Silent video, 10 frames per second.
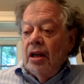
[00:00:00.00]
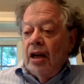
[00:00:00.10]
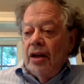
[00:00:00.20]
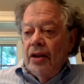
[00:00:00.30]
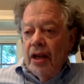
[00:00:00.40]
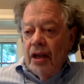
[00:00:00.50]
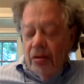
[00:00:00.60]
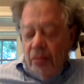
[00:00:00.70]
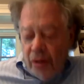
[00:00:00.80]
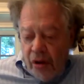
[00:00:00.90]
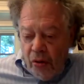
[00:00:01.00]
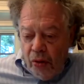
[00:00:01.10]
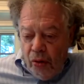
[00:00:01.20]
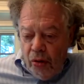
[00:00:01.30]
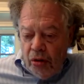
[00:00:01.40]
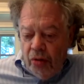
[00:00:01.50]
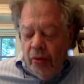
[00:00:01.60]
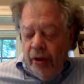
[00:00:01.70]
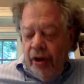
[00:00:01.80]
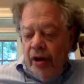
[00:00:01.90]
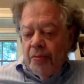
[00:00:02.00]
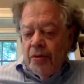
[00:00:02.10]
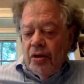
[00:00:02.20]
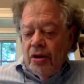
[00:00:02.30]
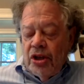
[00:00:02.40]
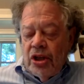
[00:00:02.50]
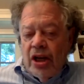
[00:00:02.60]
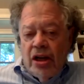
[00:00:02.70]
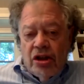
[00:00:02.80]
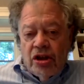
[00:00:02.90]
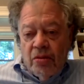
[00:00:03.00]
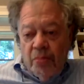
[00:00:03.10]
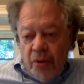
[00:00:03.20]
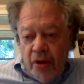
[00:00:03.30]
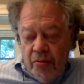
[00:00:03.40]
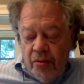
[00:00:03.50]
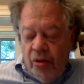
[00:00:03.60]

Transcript: And then it will go all the way up to the state Supreme